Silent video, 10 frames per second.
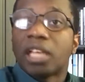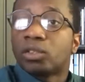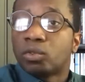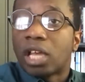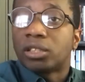
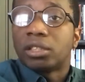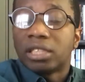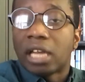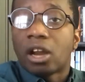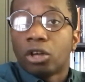
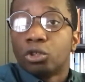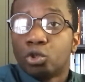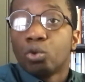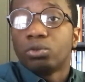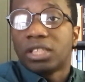That are the
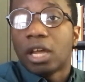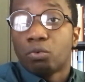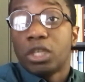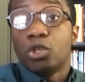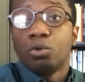tools that
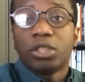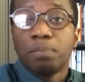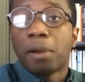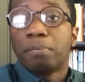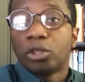we use
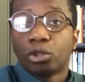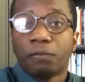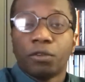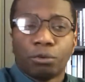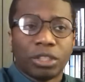in public choice
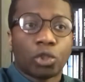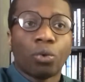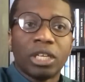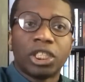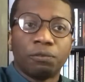theory.
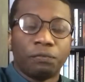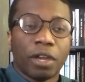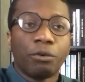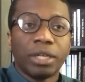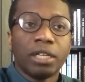So it's
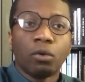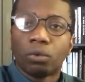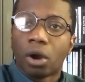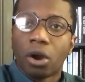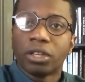very
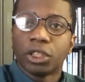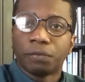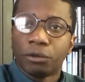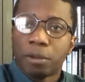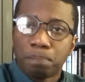raw, it's
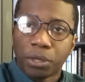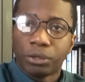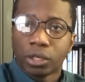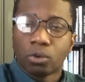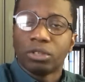very
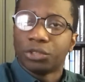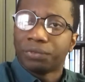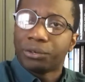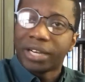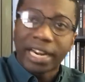empirical, it's
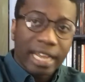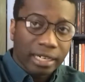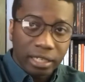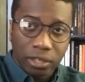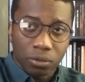very
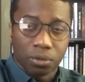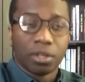analytical.